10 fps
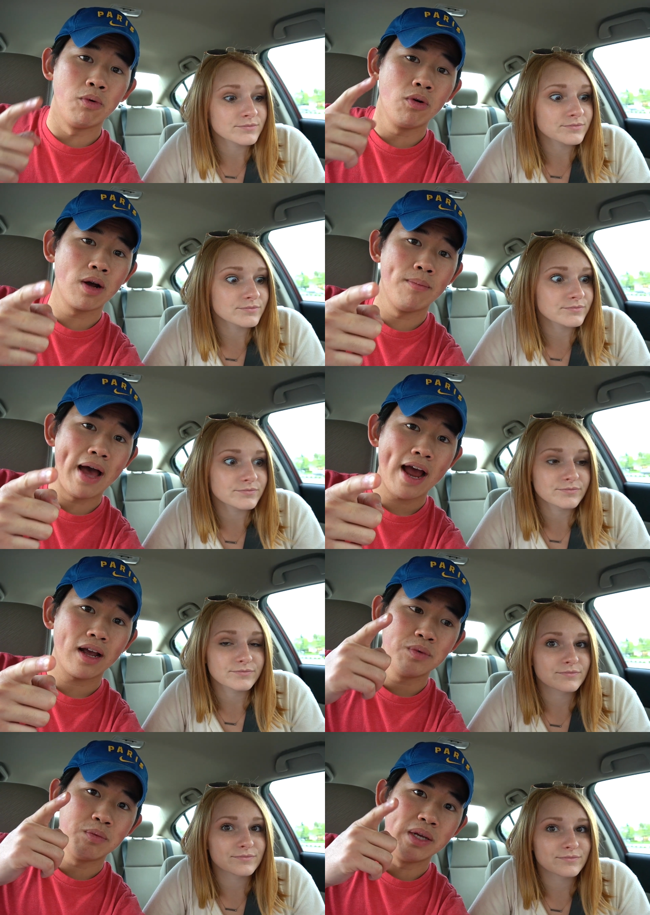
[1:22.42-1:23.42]
Speaker 1: we'll come
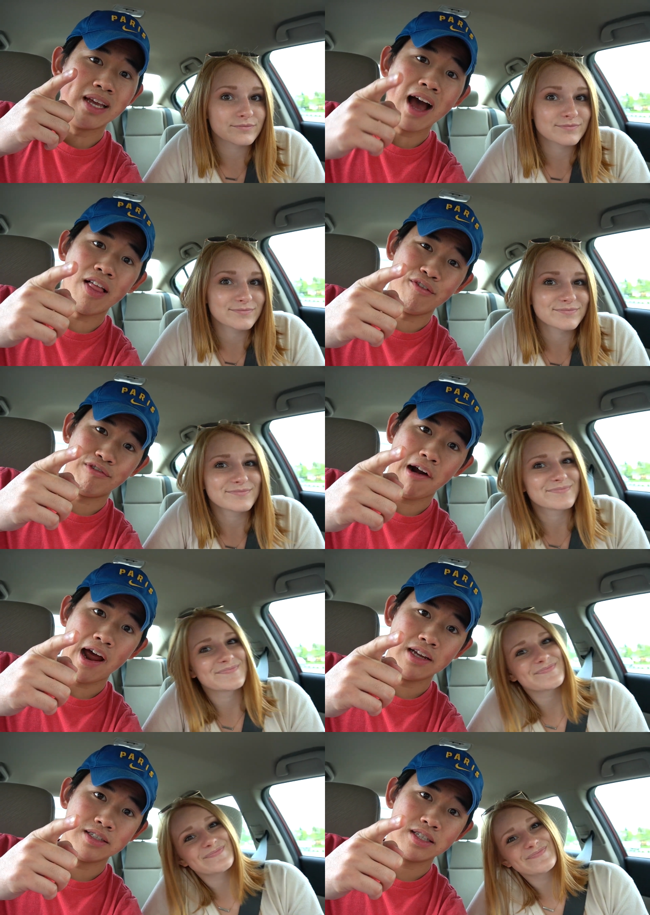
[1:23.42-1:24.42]
back when we got the
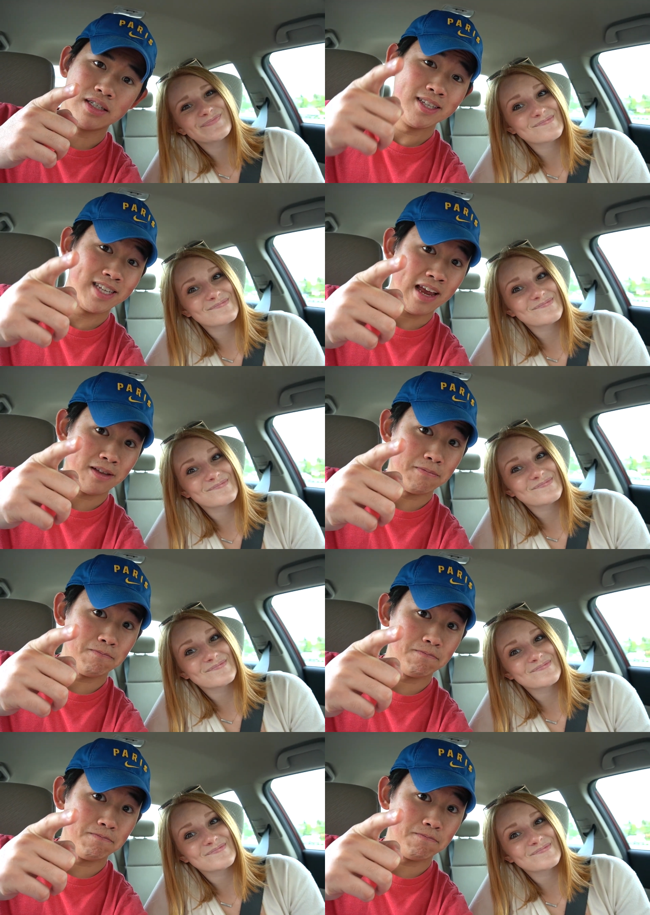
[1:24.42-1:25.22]
fries in a second.